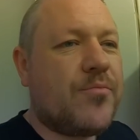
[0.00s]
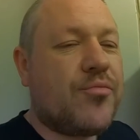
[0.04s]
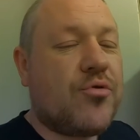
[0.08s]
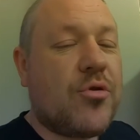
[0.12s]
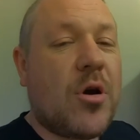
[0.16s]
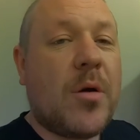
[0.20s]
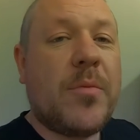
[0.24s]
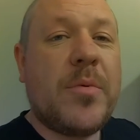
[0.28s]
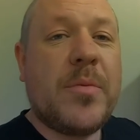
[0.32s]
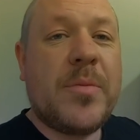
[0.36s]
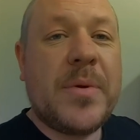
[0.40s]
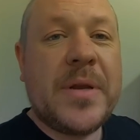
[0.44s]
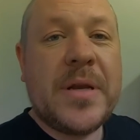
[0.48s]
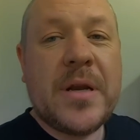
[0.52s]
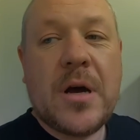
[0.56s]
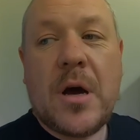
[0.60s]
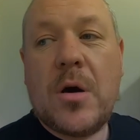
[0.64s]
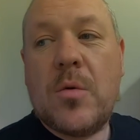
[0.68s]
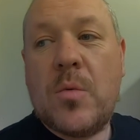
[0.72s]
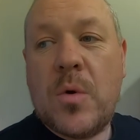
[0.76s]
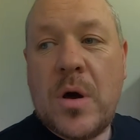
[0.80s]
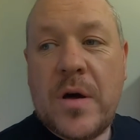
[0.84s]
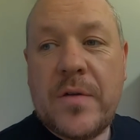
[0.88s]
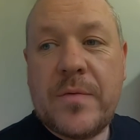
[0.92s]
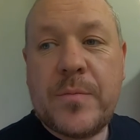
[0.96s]
Probably
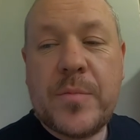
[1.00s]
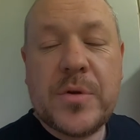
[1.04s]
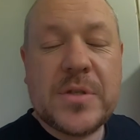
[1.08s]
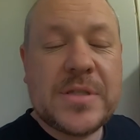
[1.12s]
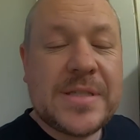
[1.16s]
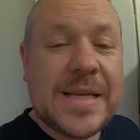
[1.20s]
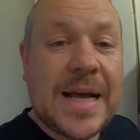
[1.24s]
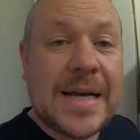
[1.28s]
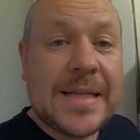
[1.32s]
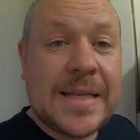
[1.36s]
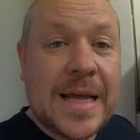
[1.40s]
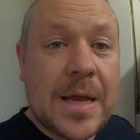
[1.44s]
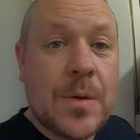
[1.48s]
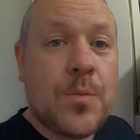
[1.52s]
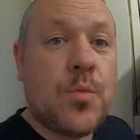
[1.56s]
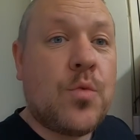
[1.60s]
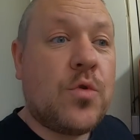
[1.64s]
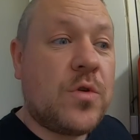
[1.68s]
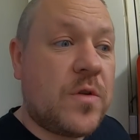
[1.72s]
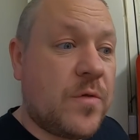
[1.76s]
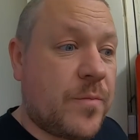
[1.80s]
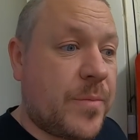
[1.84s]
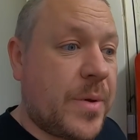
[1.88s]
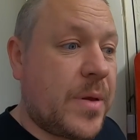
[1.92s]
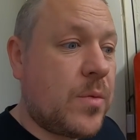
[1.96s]
not worth, but Saturday
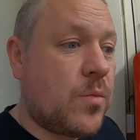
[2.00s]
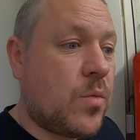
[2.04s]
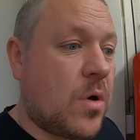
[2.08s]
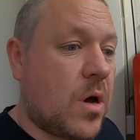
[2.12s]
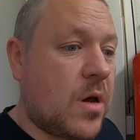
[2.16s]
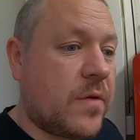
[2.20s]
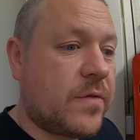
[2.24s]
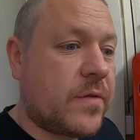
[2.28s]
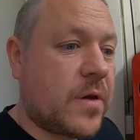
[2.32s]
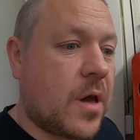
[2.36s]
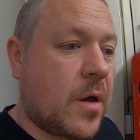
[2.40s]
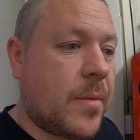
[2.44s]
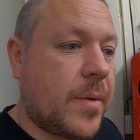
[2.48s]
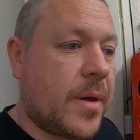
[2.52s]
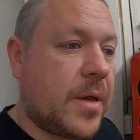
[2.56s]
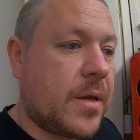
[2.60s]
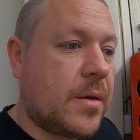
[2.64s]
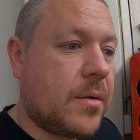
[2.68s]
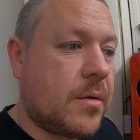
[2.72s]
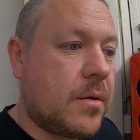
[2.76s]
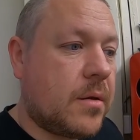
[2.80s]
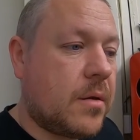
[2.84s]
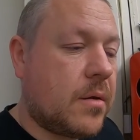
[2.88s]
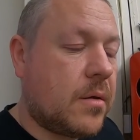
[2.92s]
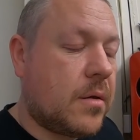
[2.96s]
would have been worth
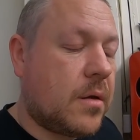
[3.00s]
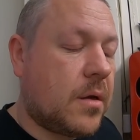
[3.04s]
going.